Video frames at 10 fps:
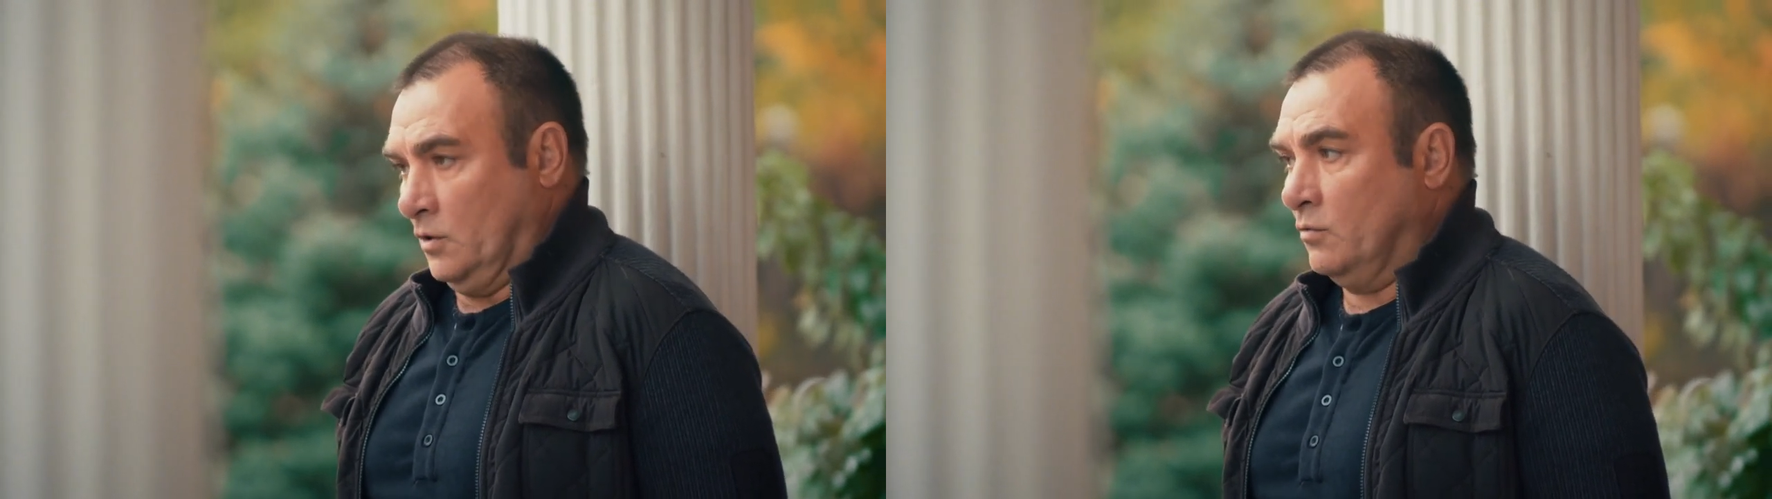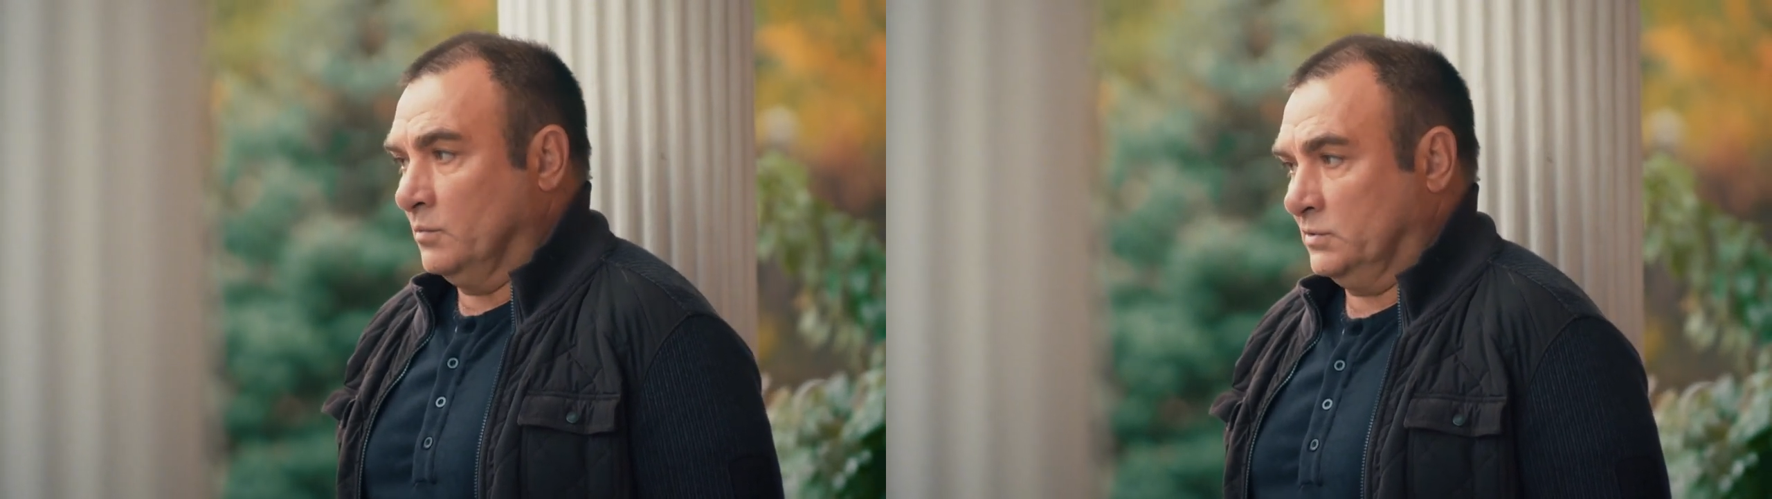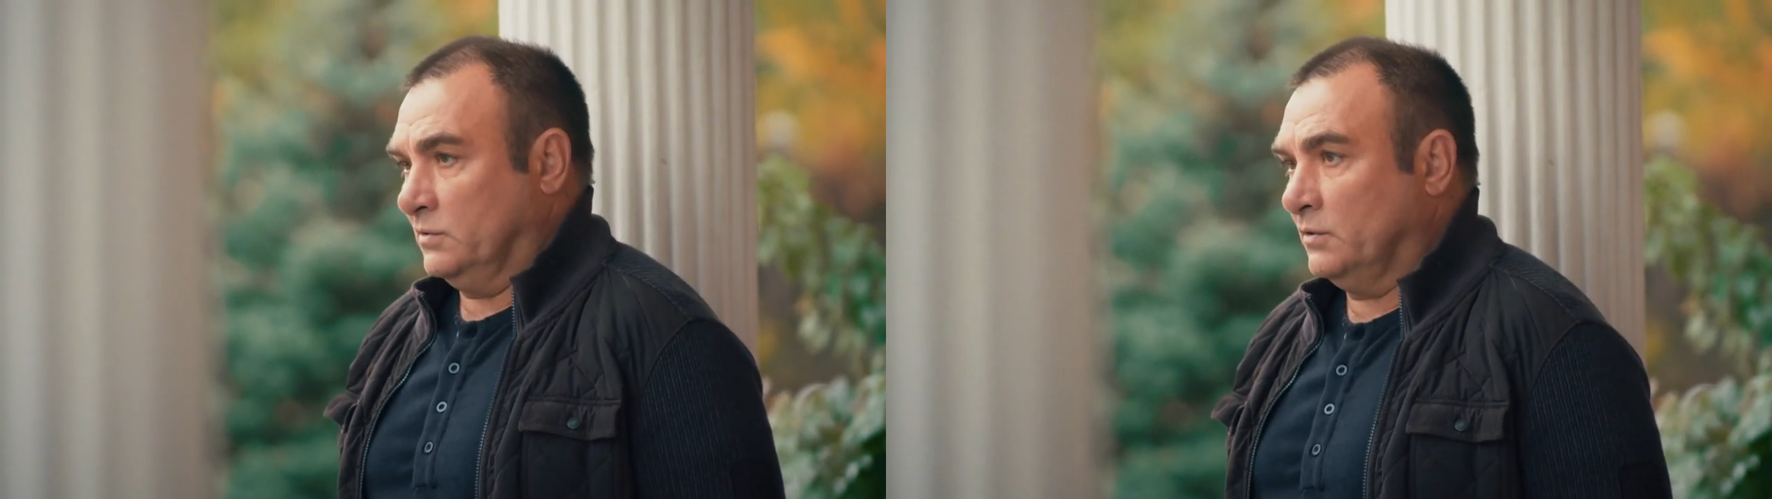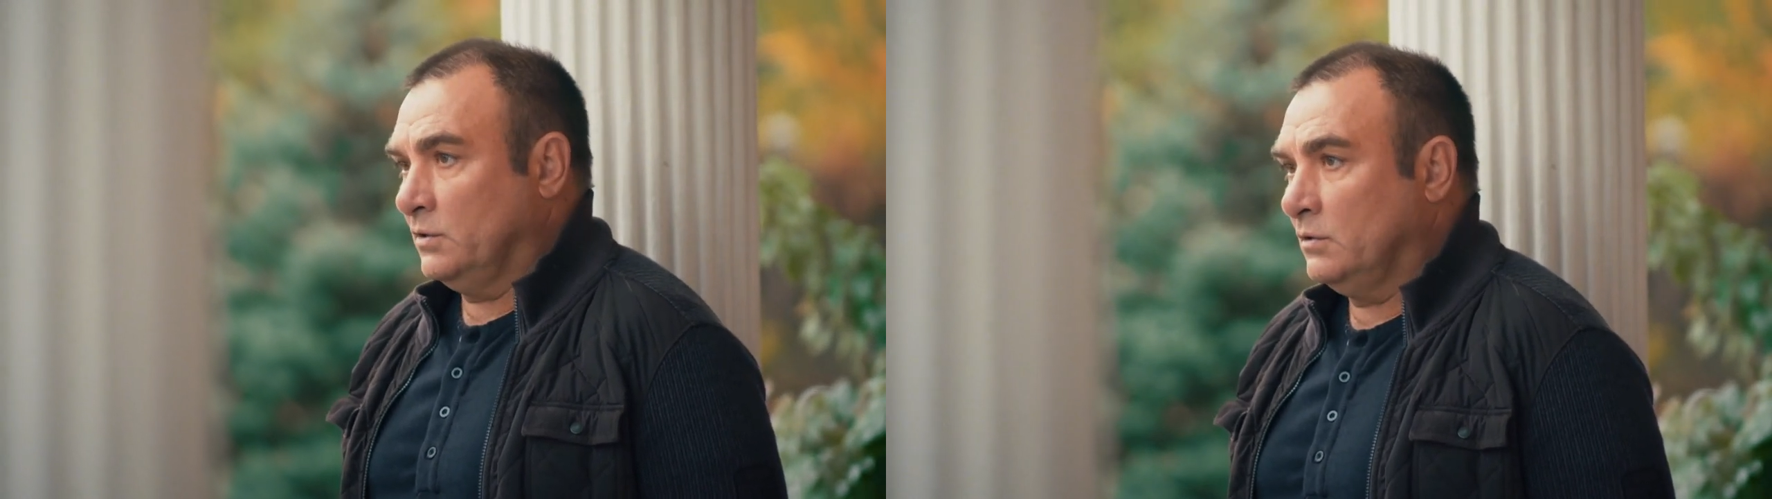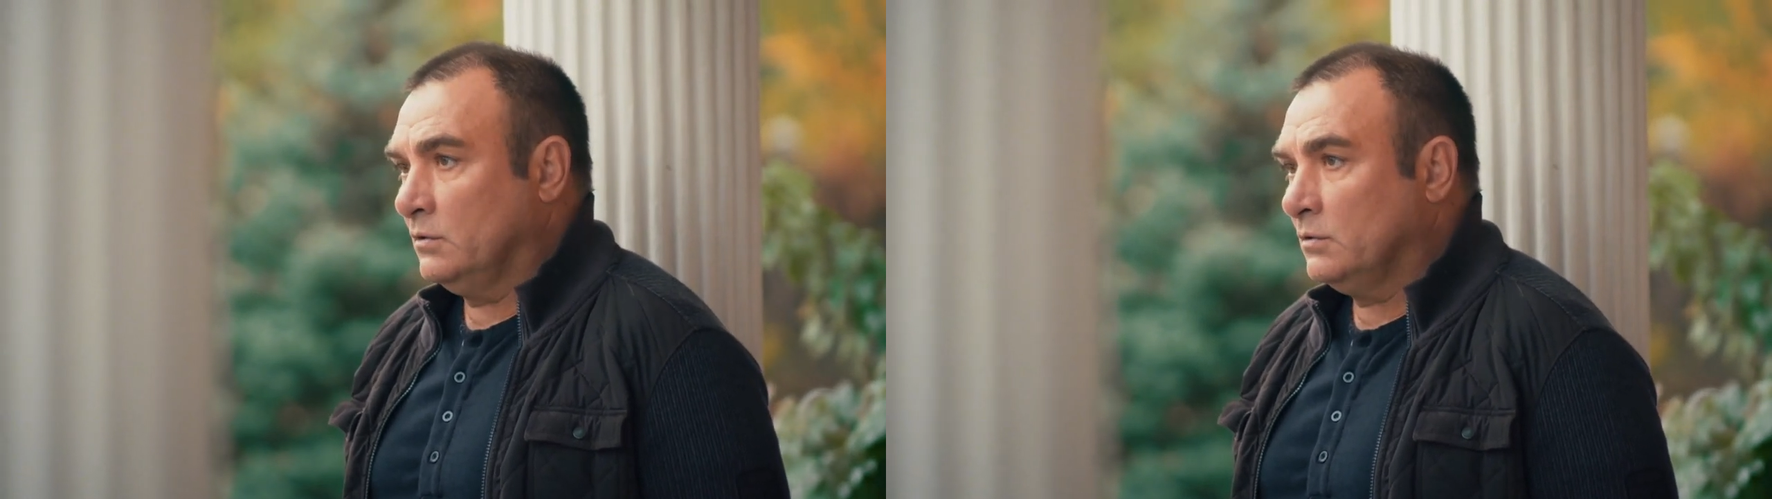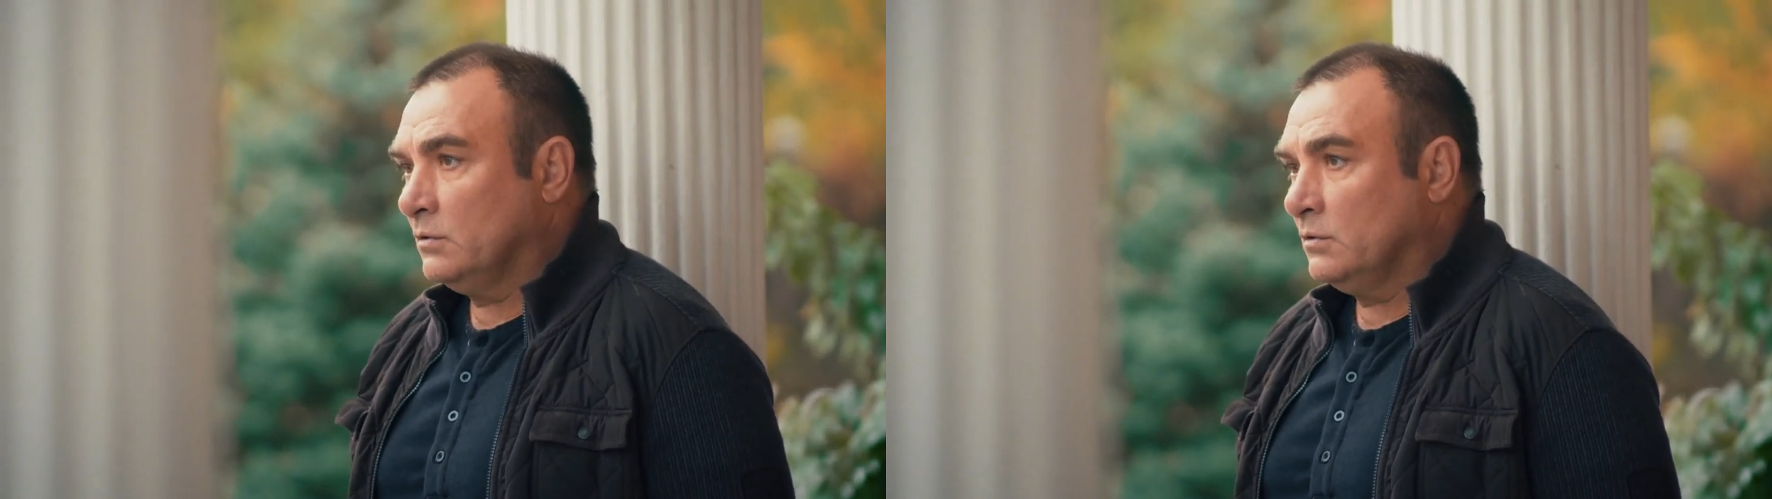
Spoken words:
On what ground?